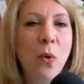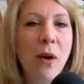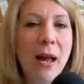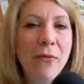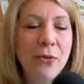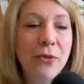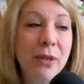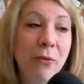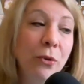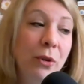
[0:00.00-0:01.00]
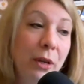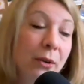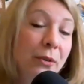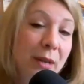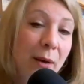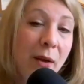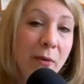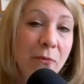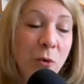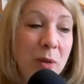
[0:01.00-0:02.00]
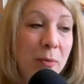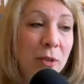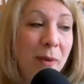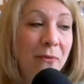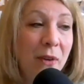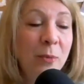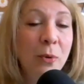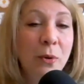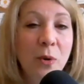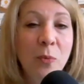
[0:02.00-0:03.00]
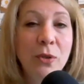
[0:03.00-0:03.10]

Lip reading: or after several years, now they refer people to my Facebook group,